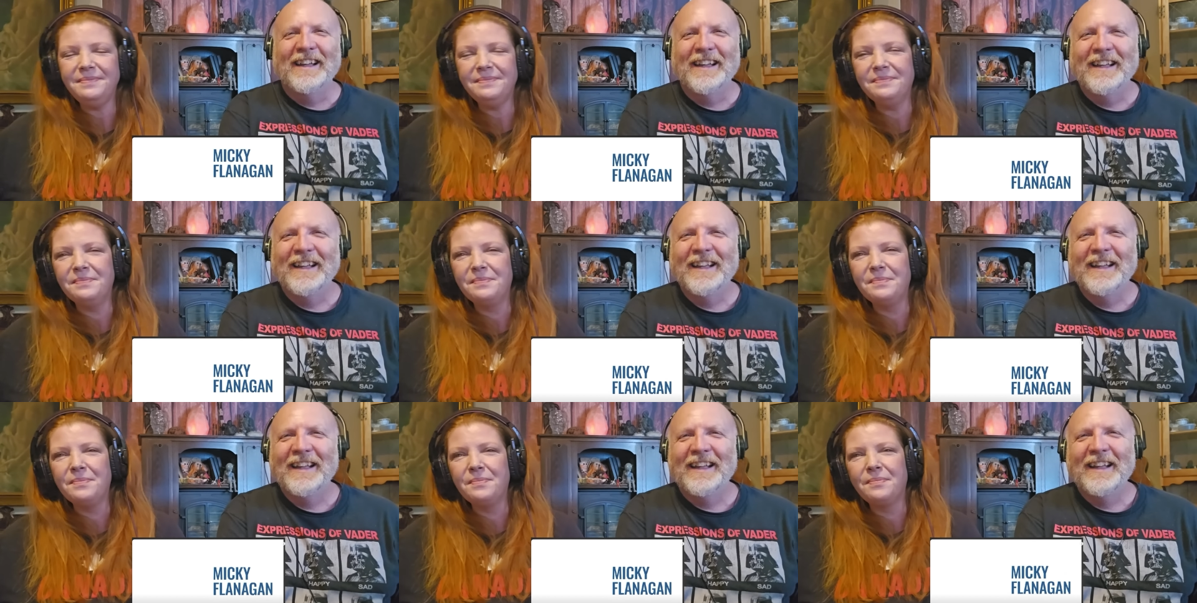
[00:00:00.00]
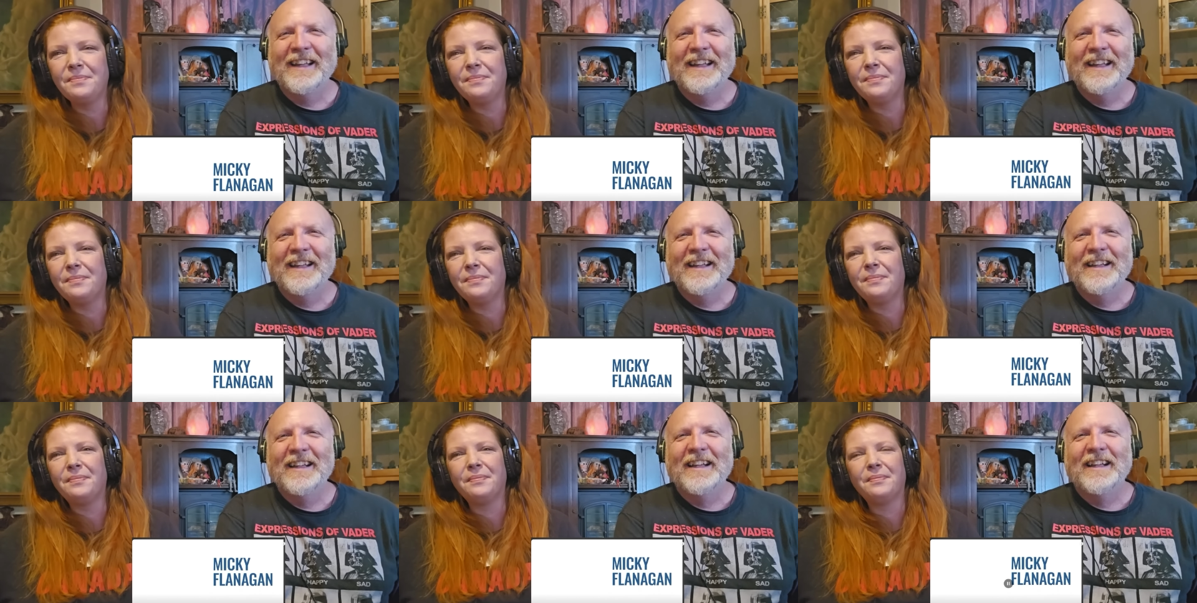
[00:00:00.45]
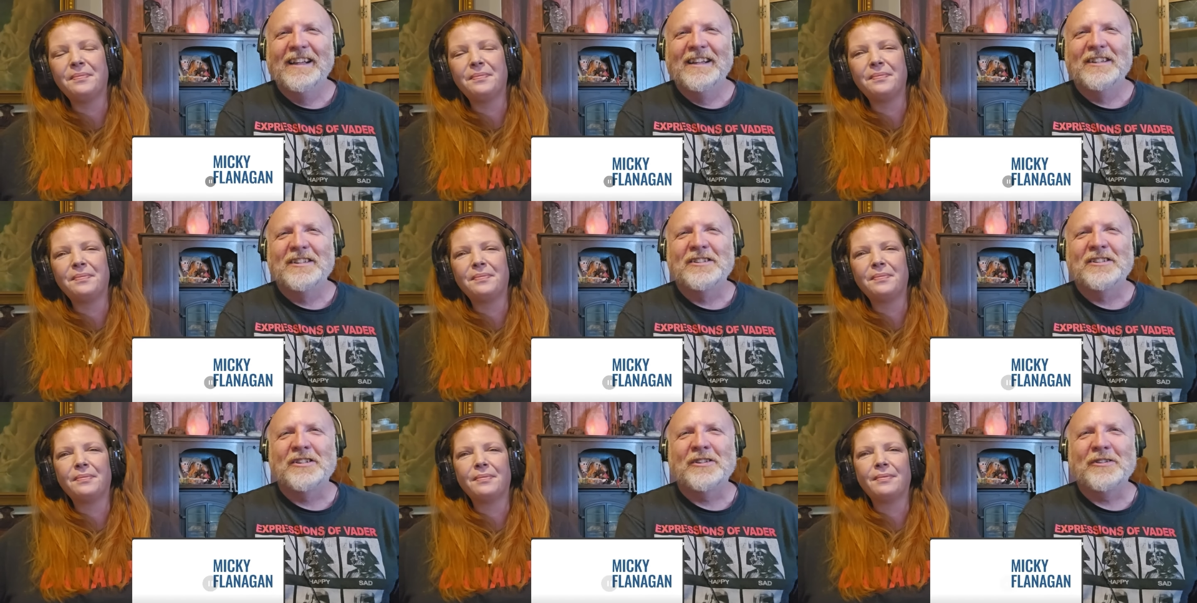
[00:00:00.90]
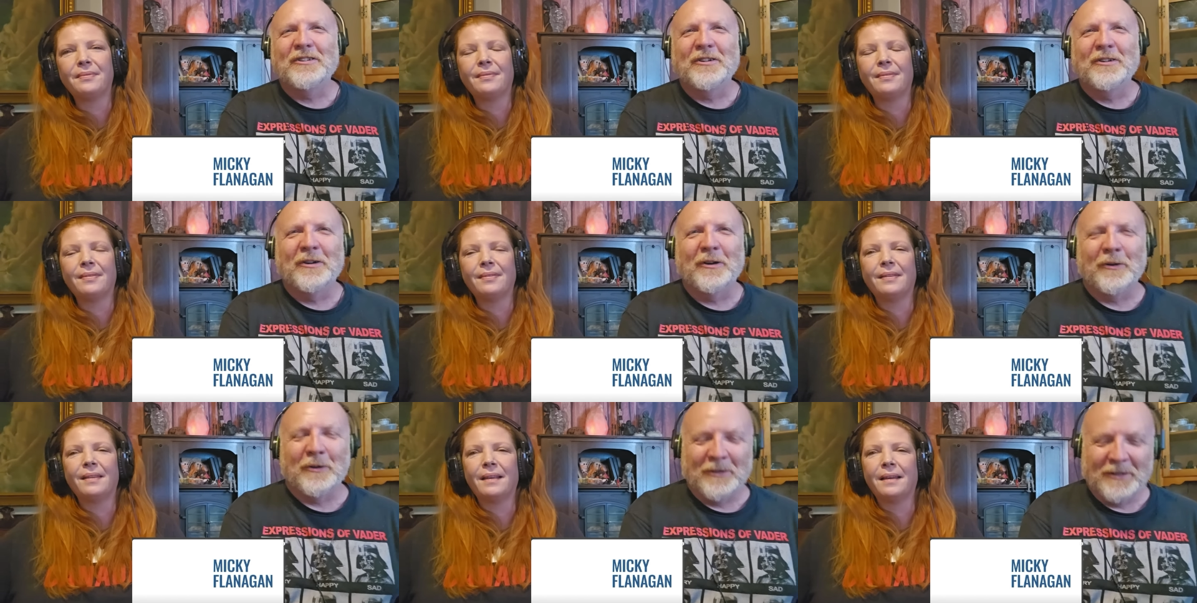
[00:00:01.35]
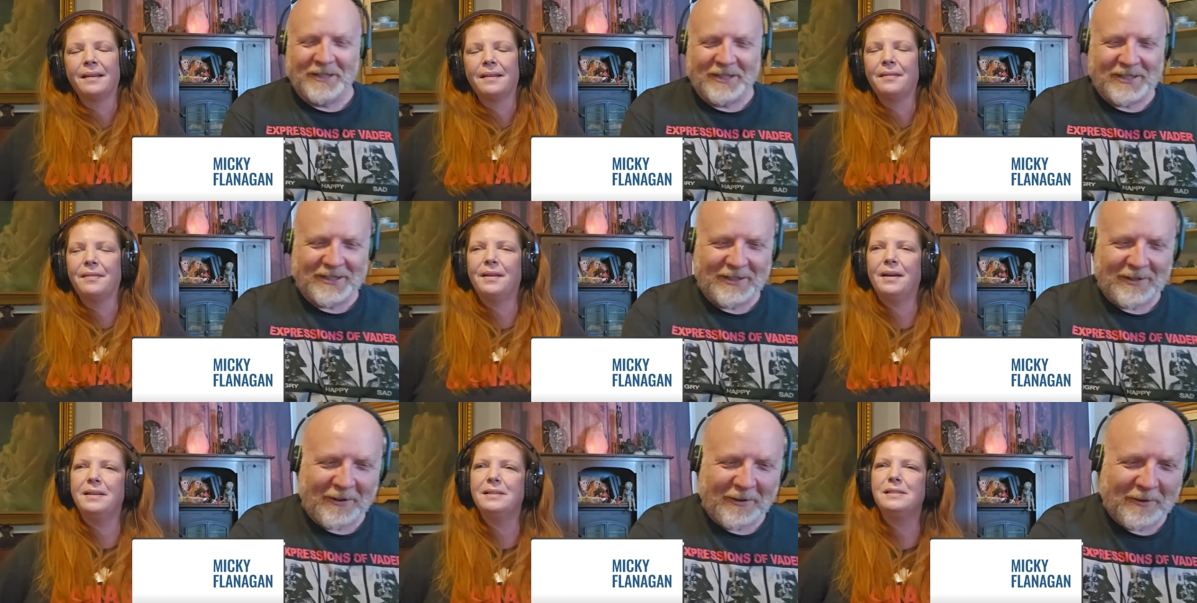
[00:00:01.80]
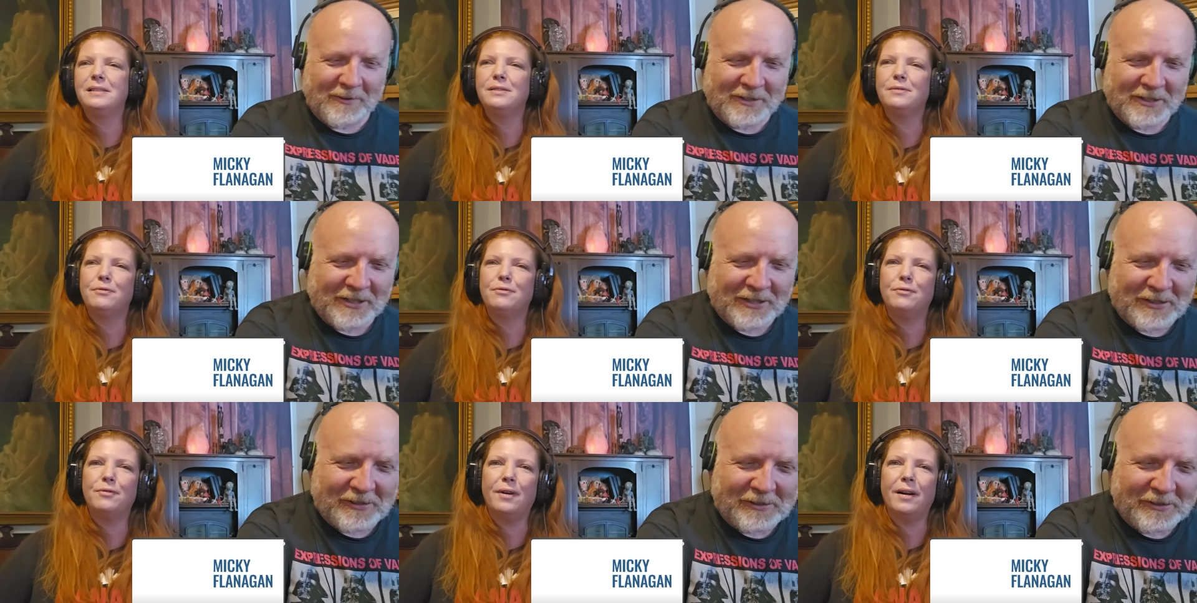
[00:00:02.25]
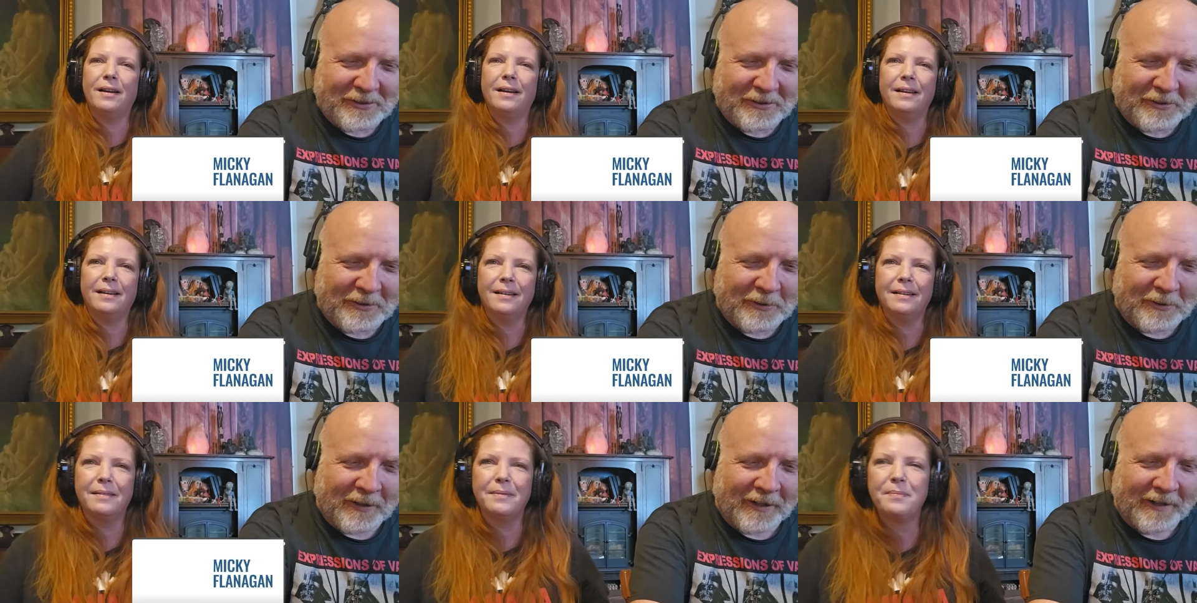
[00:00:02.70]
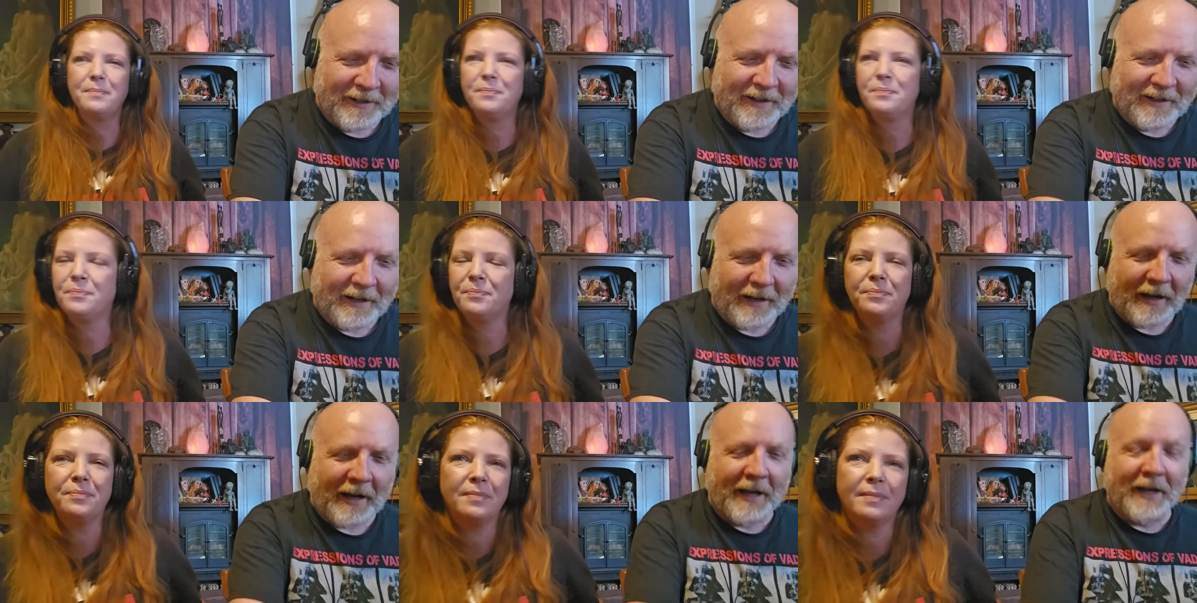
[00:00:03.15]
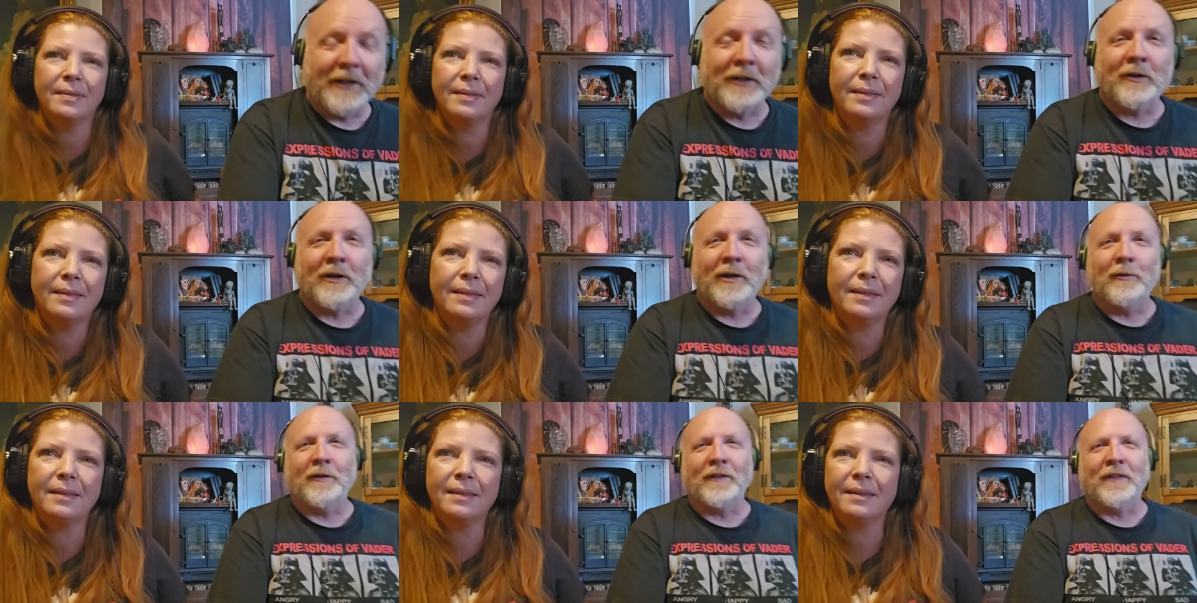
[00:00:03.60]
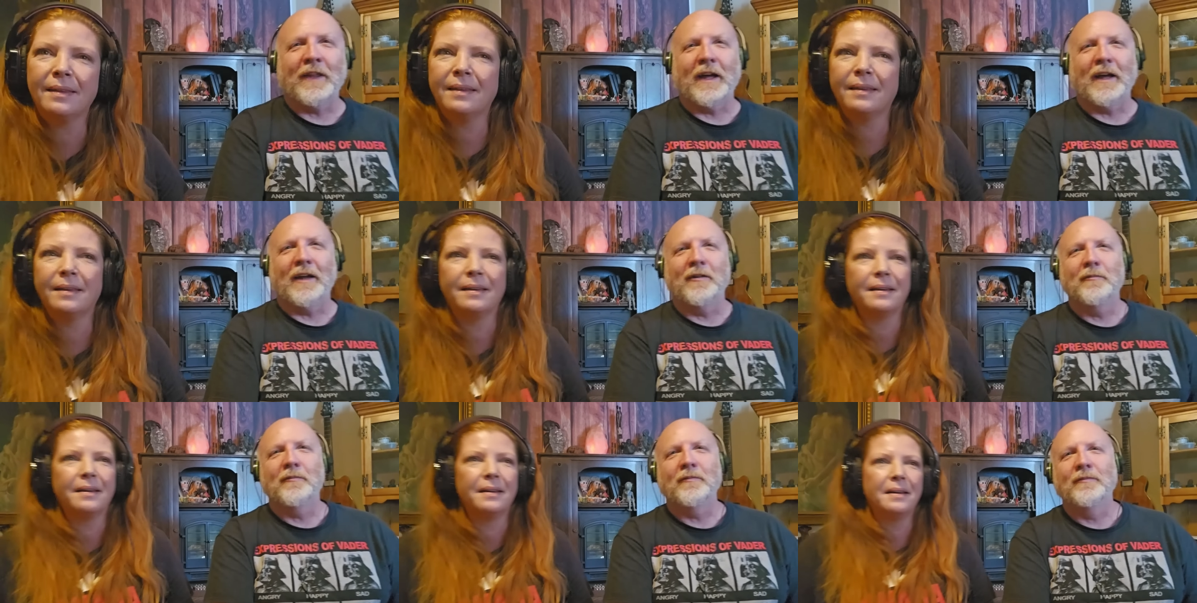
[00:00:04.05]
Speaker 1: you at or were you at? True. So That's true. Funny. I agree with that.